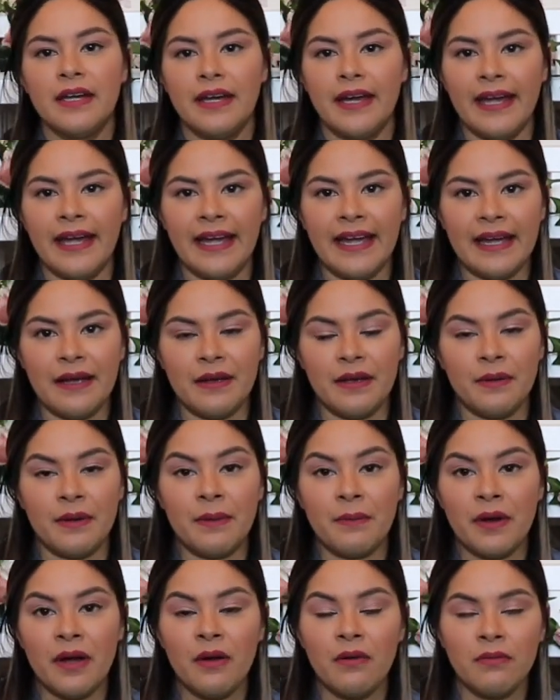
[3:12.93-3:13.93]
a
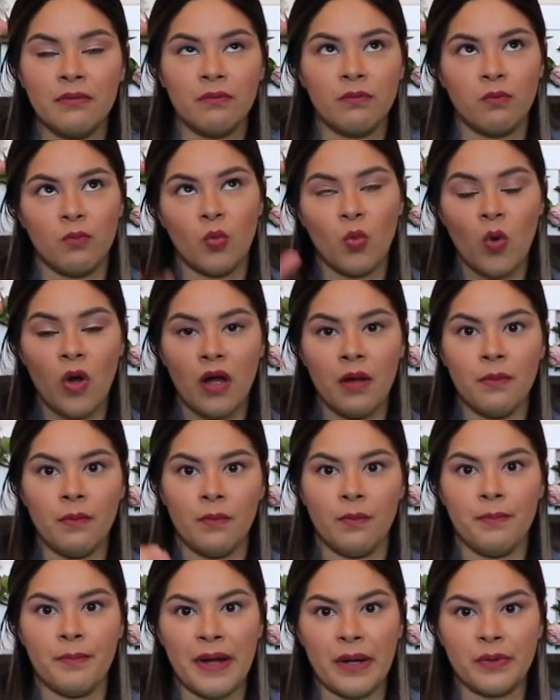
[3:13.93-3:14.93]
wall
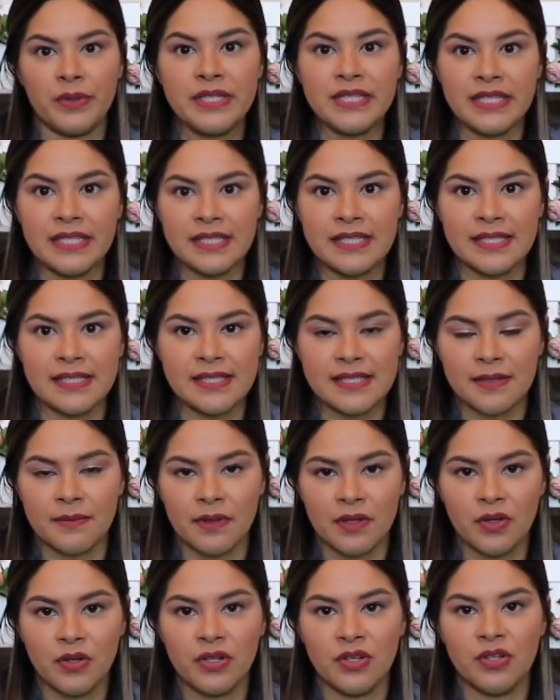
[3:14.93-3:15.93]
mounting system
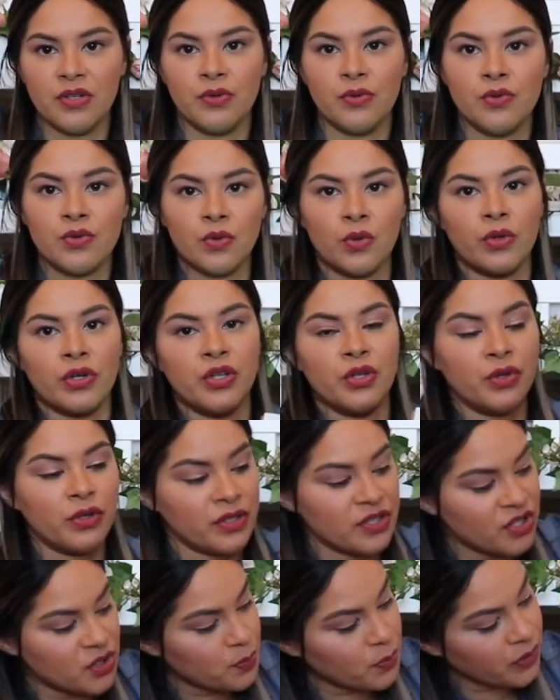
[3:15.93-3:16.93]
that you could use, or you
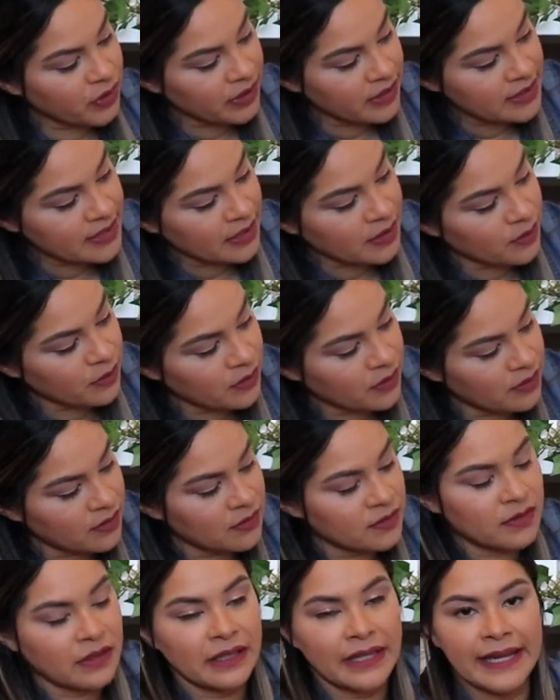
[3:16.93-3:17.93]
could just put it down
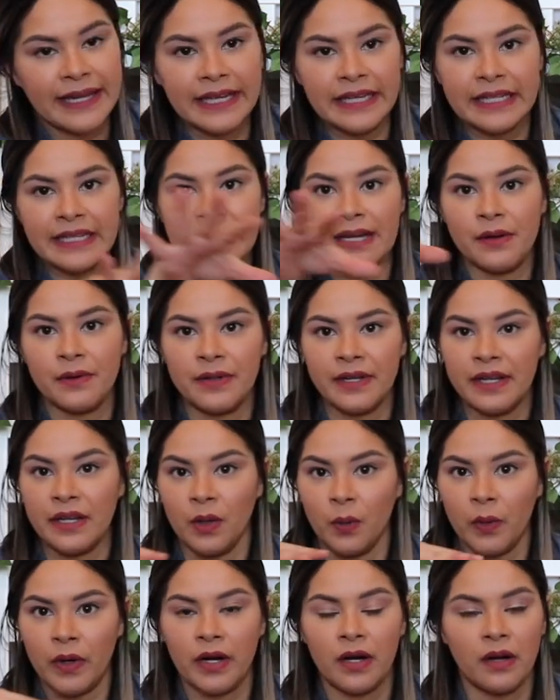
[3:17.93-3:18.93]
and lay it down
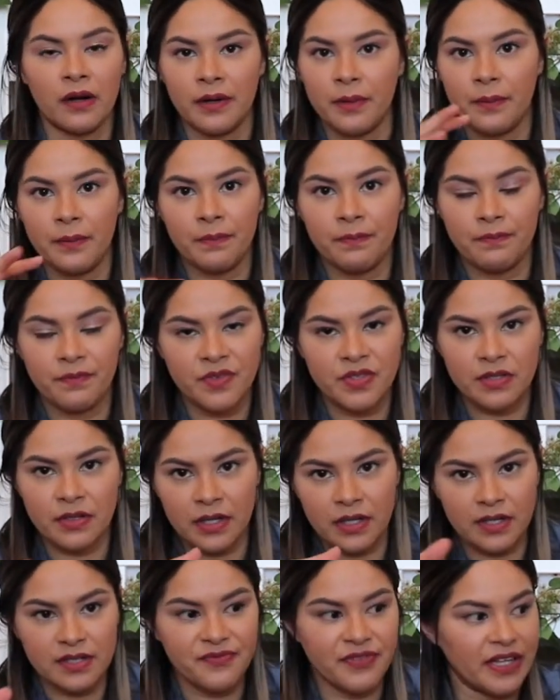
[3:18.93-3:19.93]
anywhere on
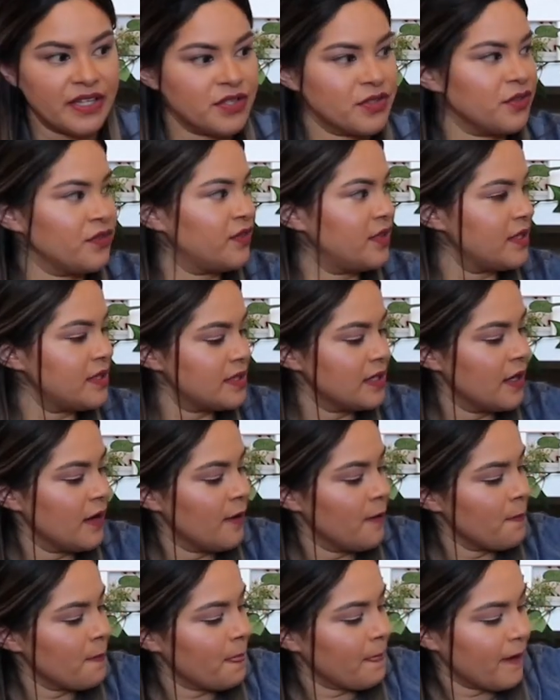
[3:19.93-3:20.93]
a flat surface.
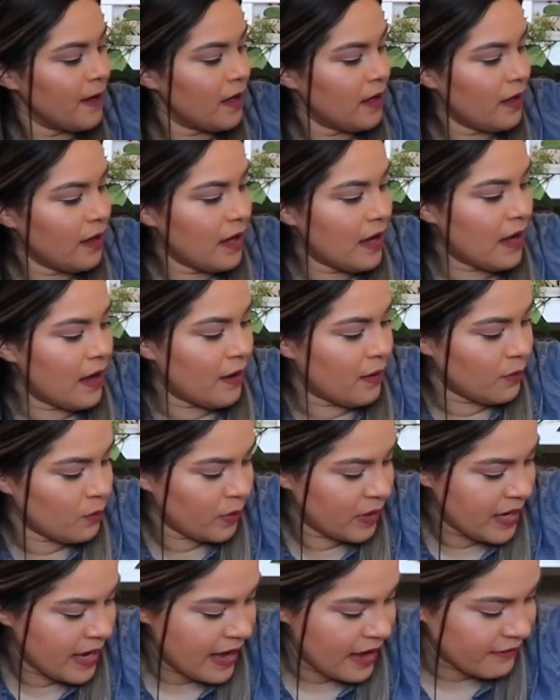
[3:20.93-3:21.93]

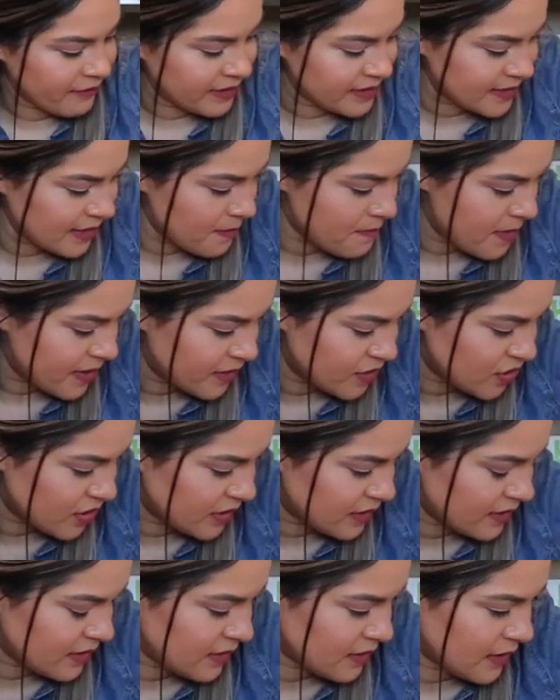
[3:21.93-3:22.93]
We have, as I
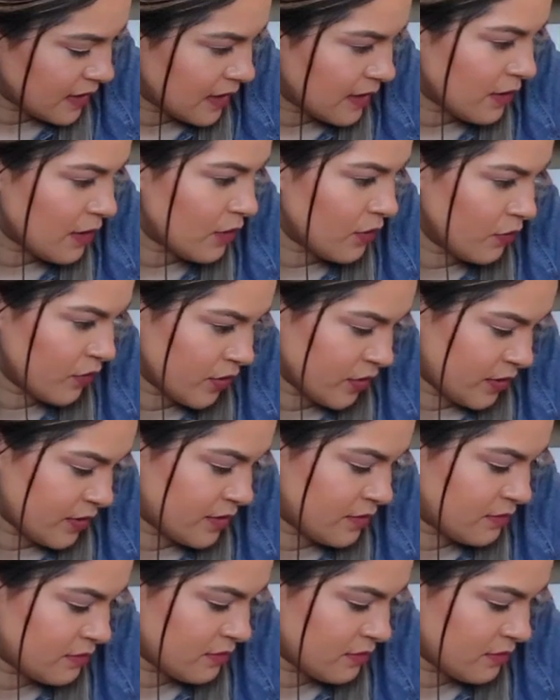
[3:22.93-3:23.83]
mentioned, over the